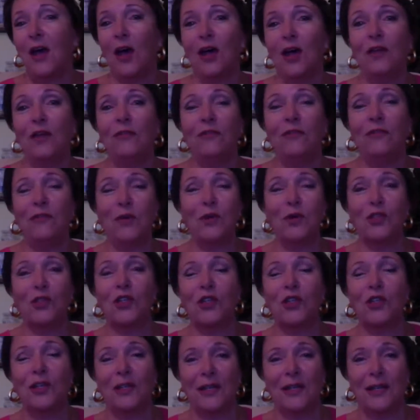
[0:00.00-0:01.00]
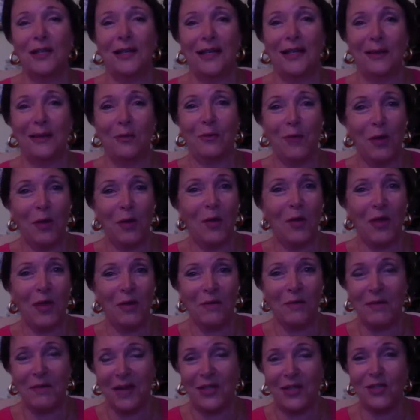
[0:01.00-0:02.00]
Unfortunately, we
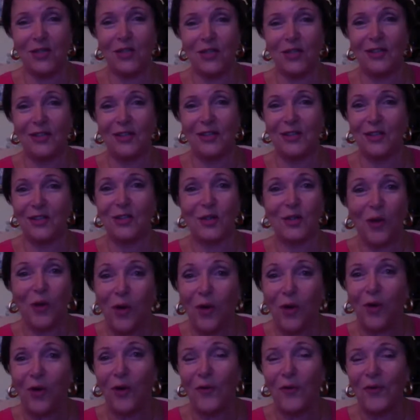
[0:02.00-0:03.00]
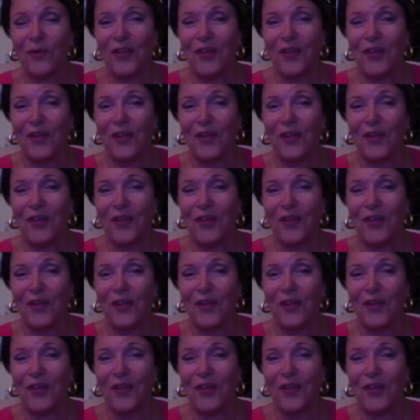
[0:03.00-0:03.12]
weren't mentioned at all.